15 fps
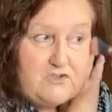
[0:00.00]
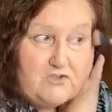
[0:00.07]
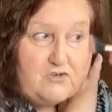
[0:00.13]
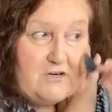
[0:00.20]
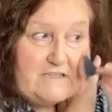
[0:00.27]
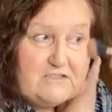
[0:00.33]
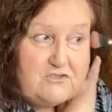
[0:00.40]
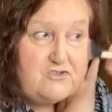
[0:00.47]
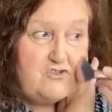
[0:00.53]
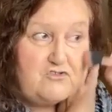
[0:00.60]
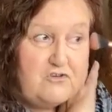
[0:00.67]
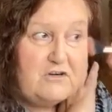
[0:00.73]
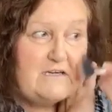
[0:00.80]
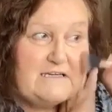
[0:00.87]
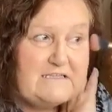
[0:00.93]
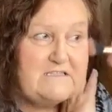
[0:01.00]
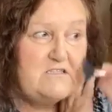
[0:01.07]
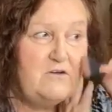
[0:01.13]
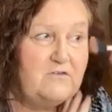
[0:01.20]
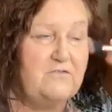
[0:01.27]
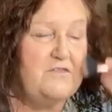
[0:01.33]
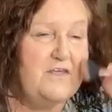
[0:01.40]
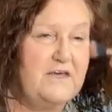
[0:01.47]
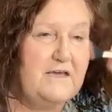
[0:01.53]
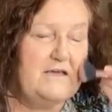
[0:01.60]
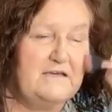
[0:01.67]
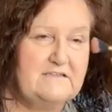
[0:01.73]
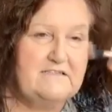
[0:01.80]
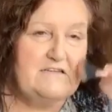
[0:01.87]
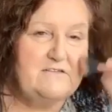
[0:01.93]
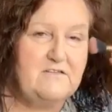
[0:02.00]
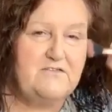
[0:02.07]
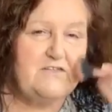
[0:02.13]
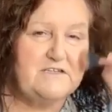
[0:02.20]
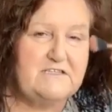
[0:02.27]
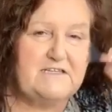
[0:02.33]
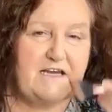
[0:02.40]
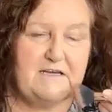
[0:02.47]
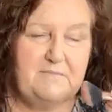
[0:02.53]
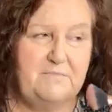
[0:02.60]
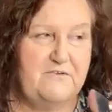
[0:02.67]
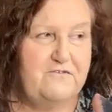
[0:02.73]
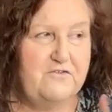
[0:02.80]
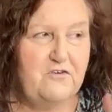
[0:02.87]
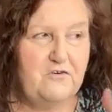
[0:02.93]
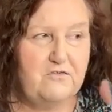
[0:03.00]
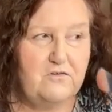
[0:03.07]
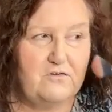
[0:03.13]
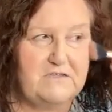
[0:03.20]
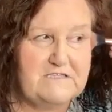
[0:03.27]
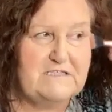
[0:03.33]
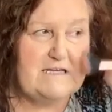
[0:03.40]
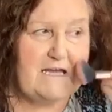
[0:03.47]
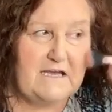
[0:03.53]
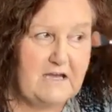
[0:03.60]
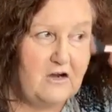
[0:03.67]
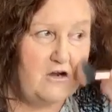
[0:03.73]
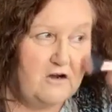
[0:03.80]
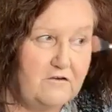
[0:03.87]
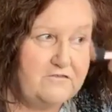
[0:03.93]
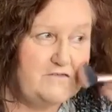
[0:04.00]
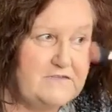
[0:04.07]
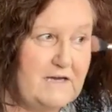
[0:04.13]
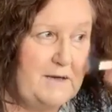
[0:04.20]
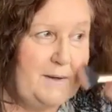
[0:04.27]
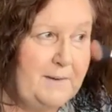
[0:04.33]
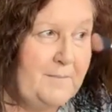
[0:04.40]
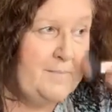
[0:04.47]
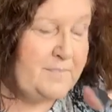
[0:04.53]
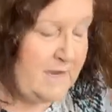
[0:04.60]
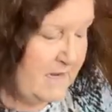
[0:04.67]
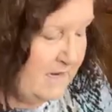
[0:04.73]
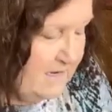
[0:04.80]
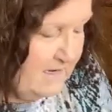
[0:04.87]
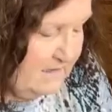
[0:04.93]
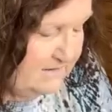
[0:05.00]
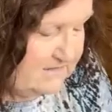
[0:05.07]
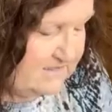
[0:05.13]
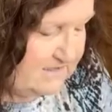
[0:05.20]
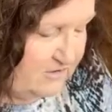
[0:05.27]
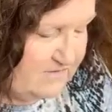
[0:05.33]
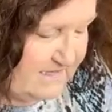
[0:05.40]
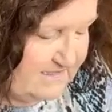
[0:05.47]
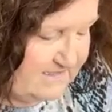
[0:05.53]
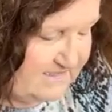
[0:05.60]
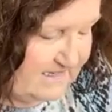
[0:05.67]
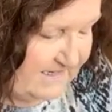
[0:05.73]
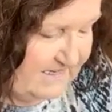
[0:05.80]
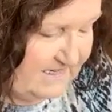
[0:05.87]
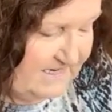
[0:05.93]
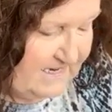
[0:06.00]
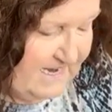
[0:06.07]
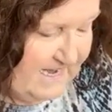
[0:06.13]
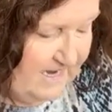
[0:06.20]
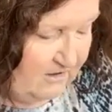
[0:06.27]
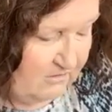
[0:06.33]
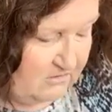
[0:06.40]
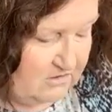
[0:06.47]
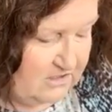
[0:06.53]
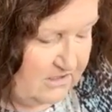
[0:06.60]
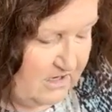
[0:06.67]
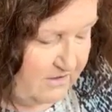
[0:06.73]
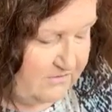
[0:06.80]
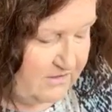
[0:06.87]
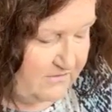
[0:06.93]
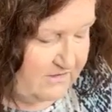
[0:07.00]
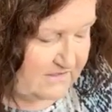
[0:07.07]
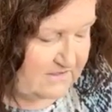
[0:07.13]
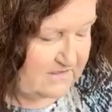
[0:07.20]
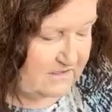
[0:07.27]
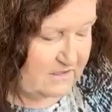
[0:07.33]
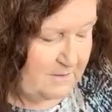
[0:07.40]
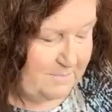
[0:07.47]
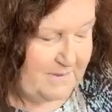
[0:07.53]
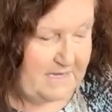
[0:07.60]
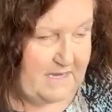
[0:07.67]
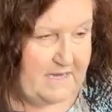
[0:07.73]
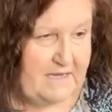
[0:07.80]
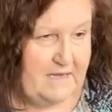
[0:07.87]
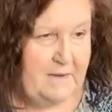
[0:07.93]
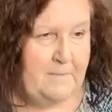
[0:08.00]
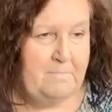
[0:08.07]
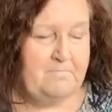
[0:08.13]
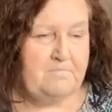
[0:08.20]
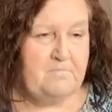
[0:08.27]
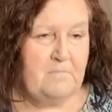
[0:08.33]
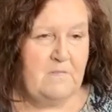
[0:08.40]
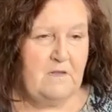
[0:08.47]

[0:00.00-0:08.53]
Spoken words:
there's train strikes on the... It's either the day before or the day after. And so they're saying now, you know, that there's going to be...